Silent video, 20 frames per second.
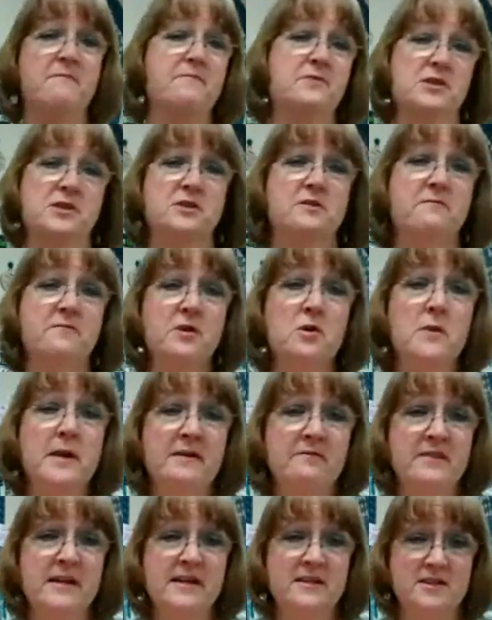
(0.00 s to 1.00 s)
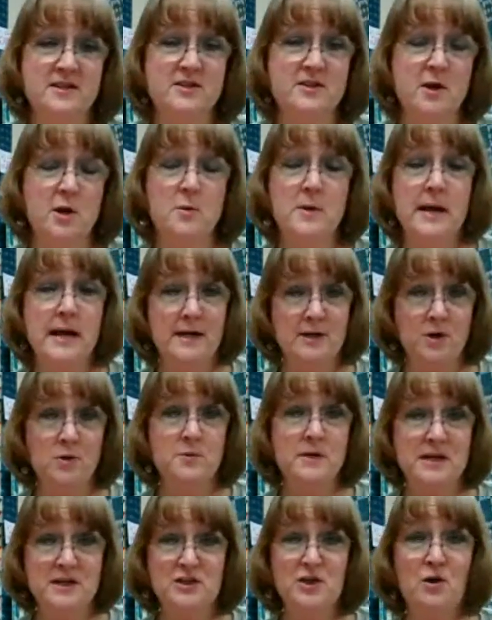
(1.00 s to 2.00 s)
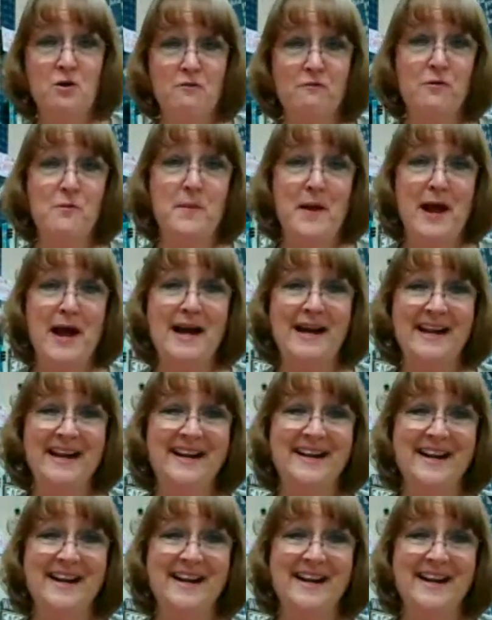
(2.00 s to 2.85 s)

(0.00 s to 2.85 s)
just a few evenings to sew, and I don't need to overpack it.